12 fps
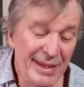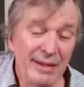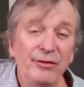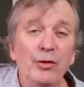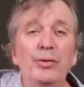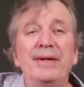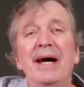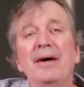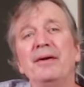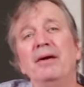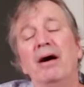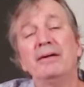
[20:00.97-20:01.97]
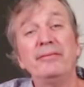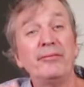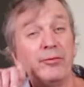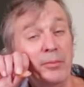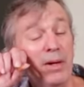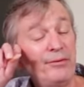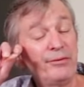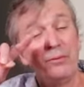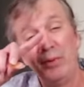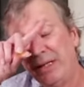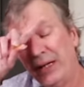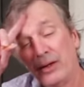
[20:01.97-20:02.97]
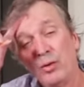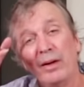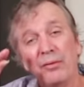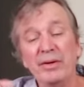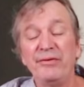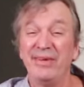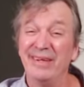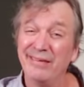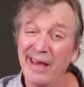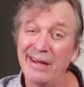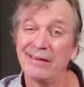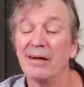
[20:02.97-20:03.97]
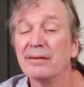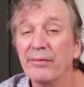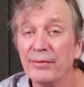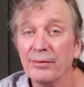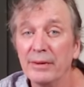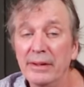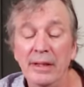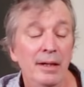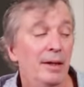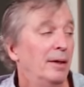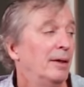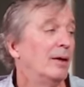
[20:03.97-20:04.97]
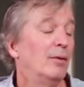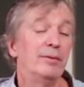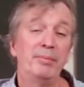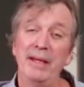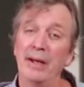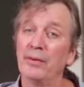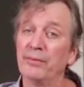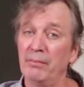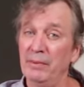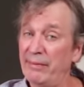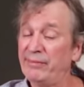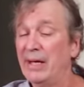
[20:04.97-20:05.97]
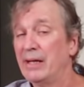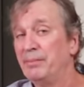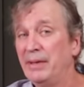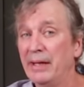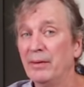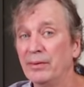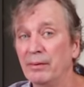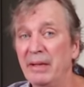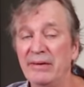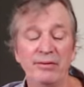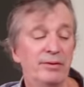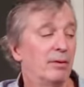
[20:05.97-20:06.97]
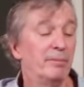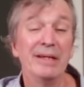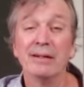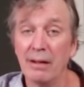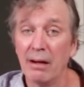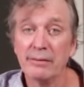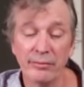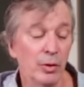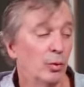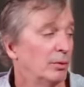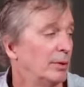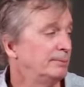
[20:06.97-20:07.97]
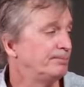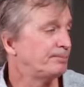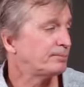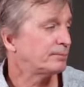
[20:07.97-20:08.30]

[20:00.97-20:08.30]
they get to go down an octave from us, so we can't quite reach the exact octave they're in, with the piano, left hand of the piano and the bass guitar being an octave lower, right?